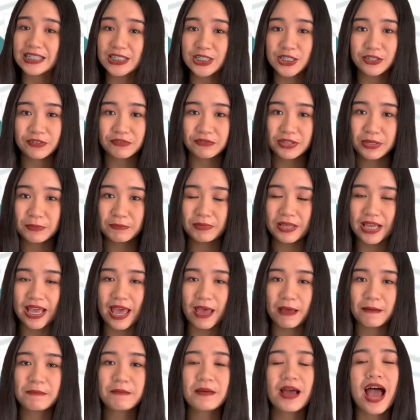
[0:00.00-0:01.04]
As your
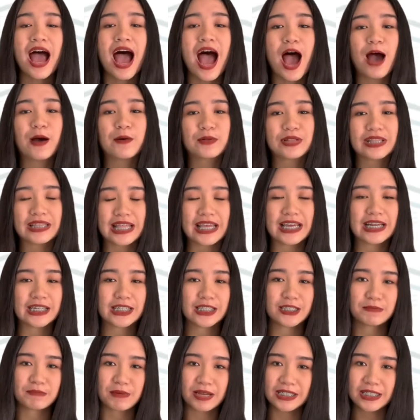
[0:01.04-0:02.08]
BPM, I will take
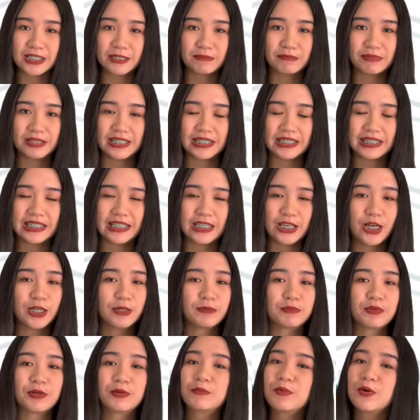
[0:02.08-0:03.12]
responsibility
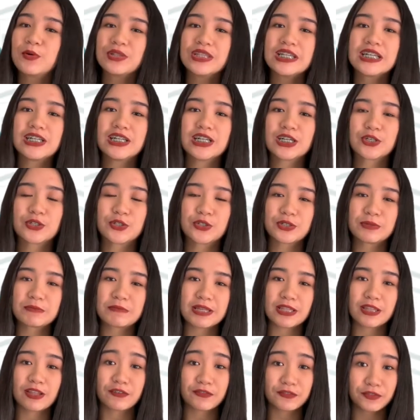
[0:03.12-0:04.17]
on promoting
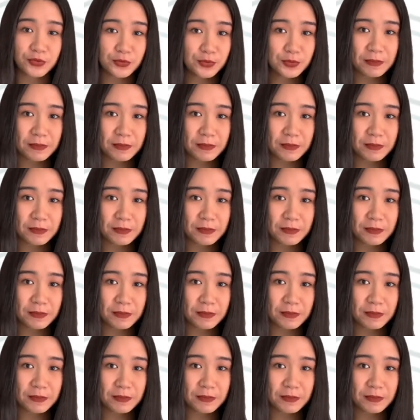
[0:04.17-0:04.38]
recruitment of